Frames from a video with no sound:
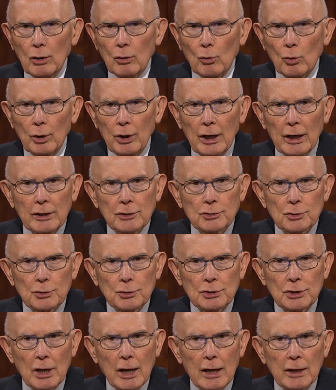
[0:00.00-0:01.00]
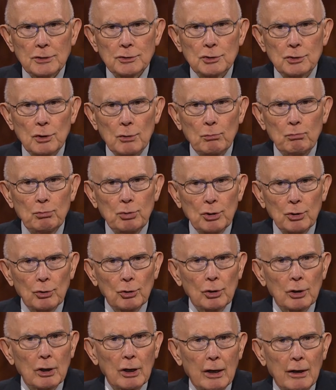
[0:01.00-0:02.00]
would exercise the
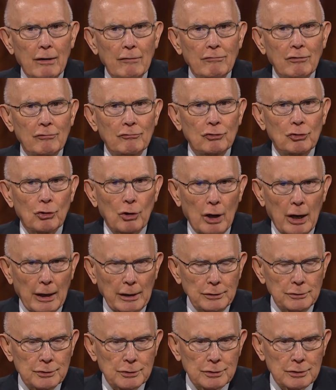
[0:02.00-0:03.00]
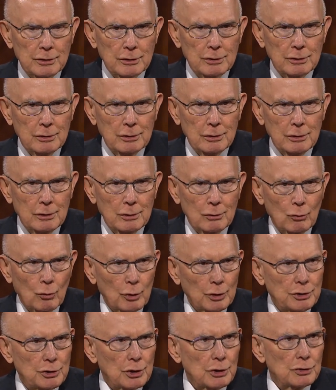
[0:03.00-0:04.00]
pure love of Christ,
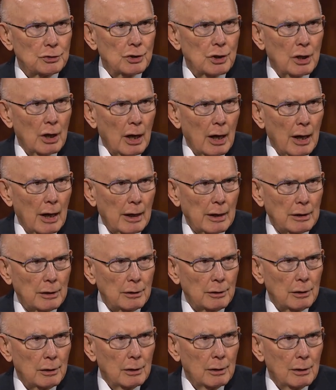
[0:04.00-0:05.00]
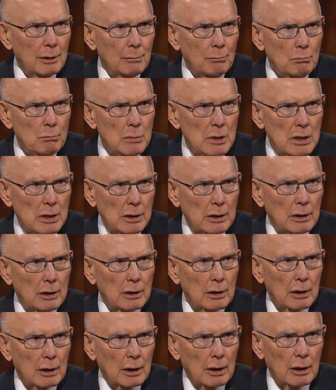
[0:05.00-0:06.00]
which is kind,
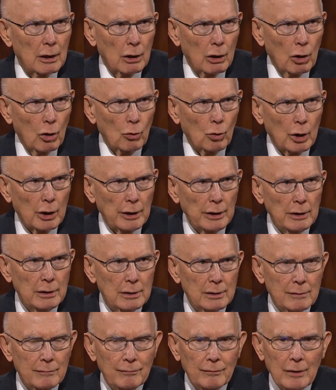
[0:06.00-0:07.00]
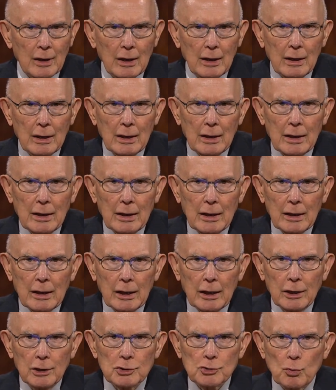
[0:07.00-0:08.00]
meek, and lowly.
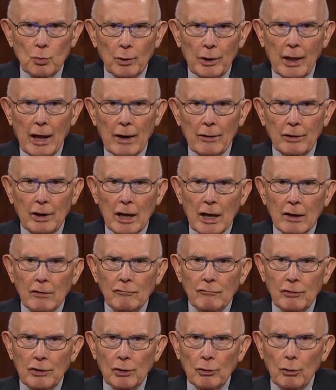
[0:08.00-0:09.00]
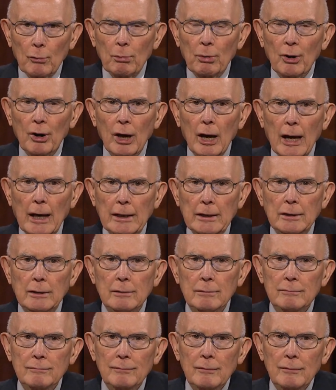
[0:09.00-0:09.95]
It is without envy or pride.